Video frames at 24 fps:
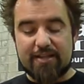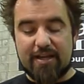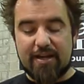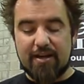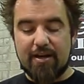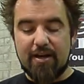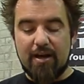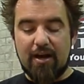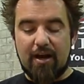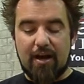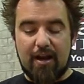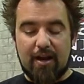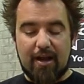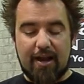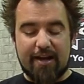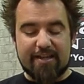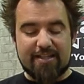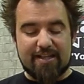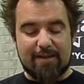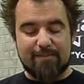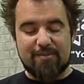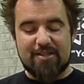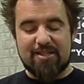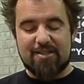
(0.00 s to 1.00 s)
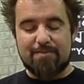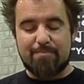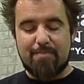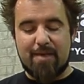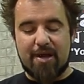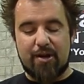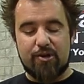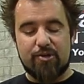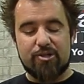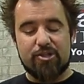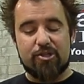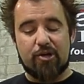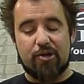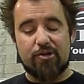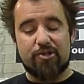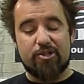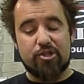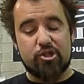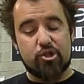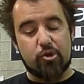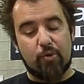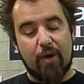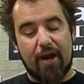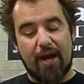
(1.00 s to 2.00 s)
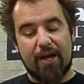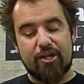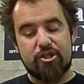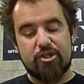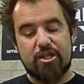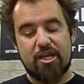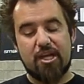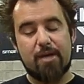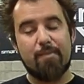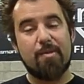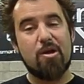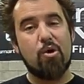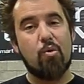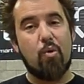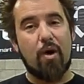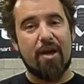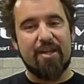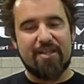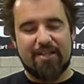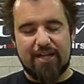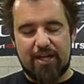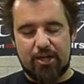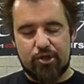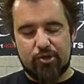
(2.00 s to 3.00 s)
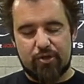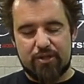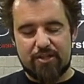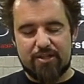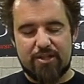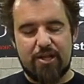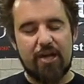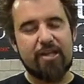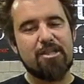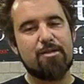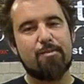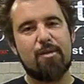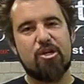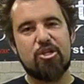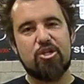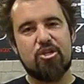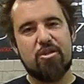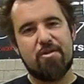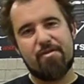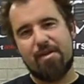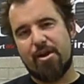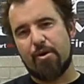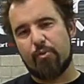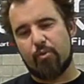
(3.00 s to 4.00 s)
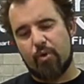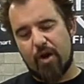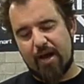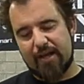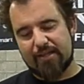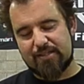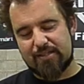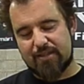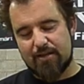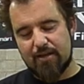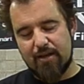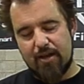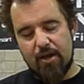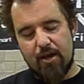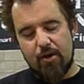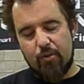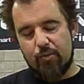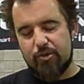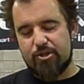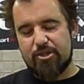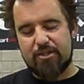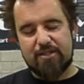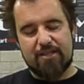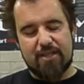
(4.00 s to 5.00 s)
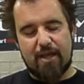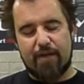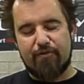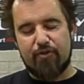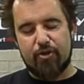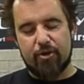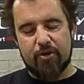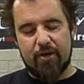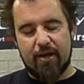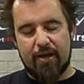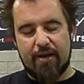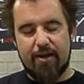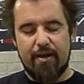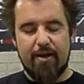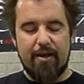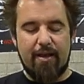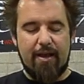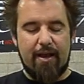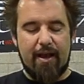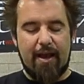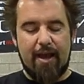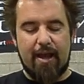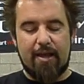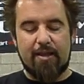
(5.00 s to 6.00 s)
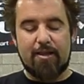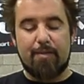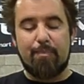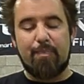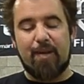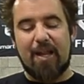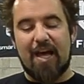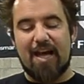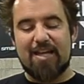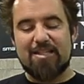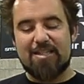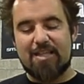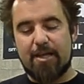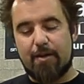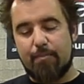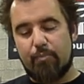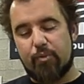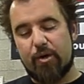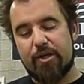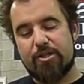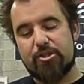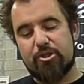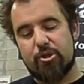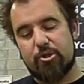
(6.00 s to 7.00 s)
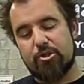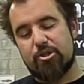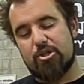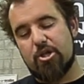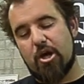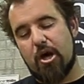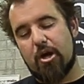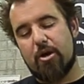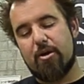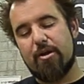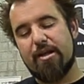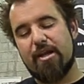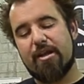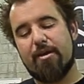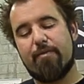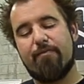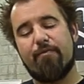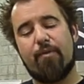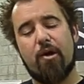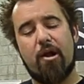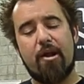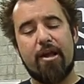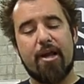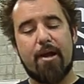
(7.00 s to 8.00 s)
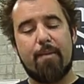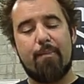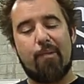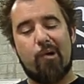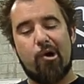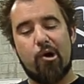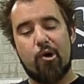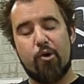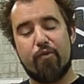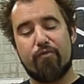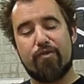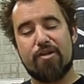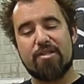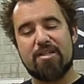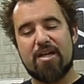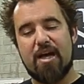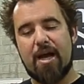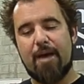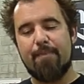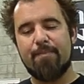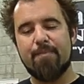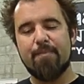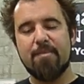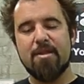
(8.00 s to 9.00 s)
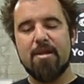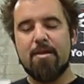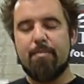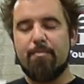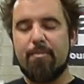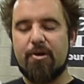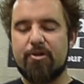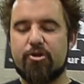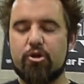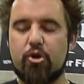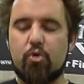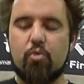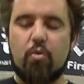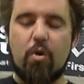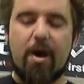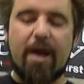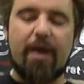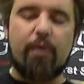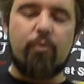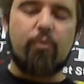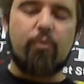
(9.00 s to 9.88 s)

in. A lot of times these metals start to scratch. They can be quite dangerous, not to mention they rust, which is never good. And the plastic bristles not only end up falling apart over time, but they're quite